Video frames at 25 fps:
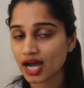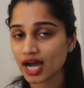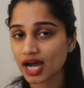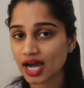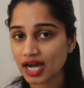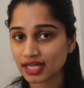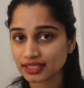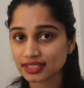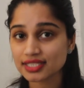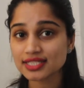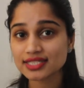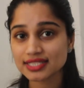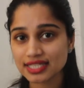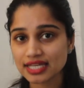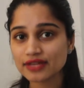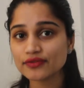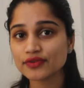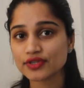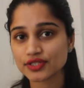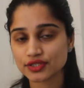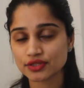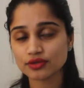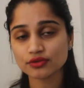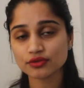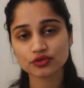are the
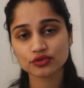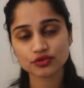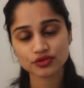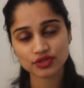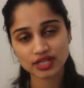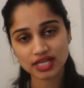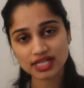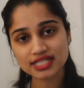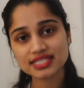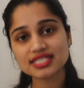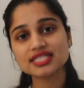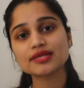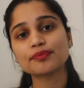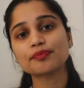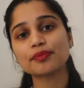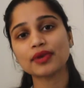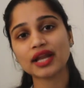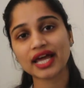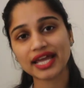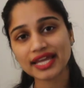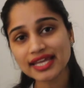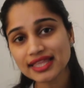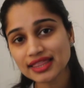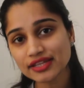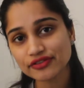savers, no? They are
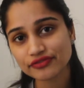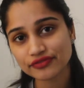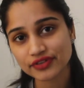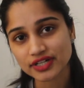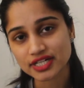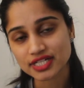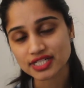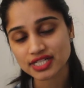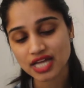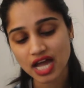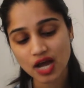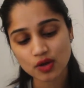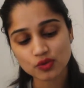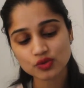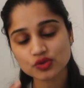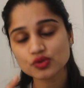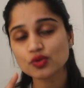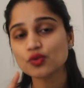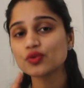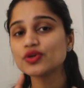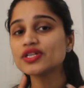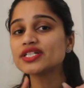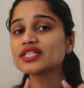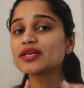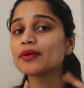supplying the funds.
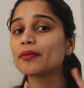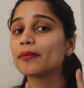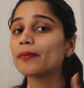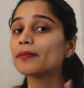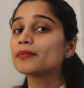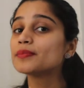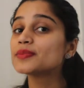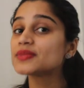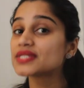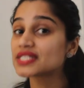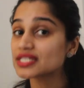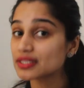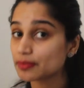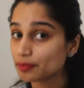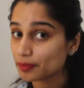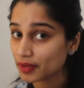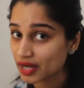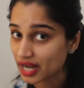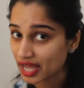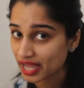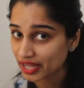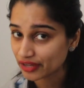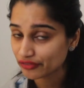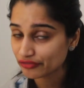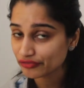Households
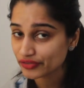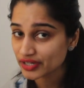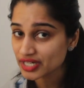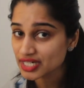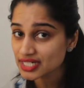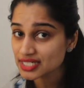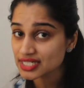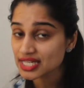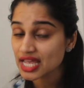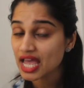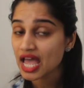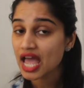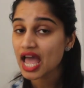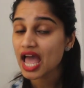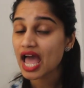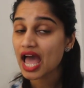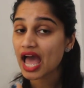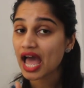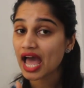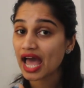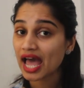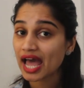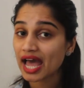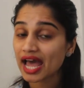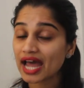supply funds
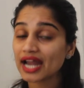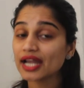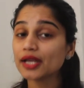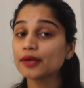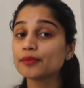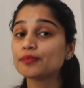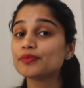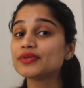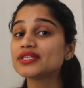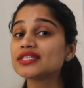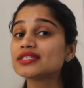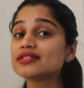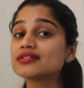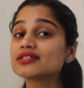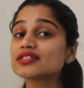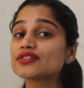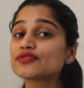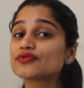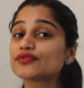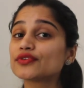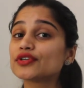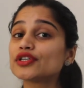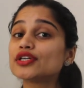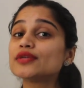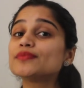and business
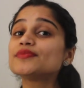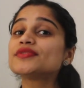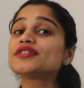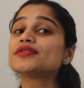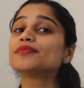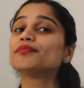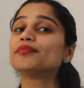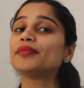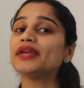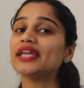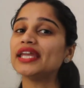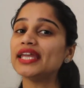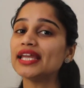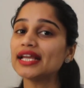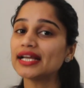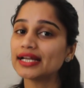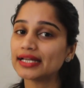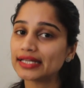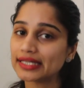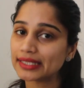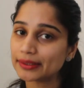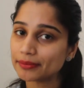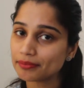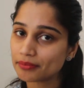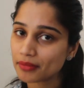firms
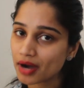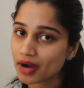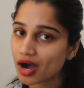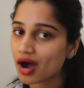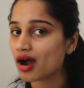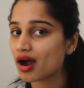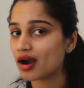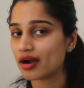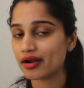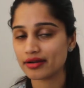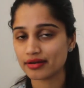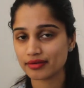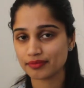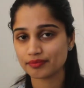make demand.